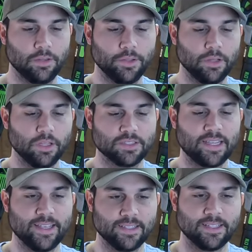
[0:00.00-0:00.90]
Although it looks
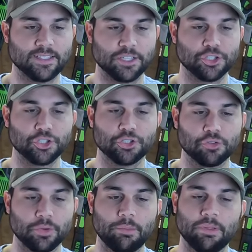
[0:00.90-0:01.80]
like it is
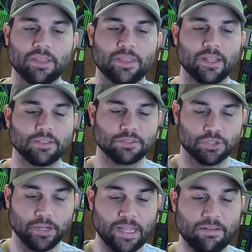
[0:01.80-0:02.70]
extremely thin
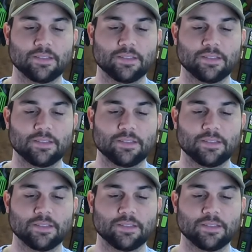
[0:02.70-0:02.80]
string.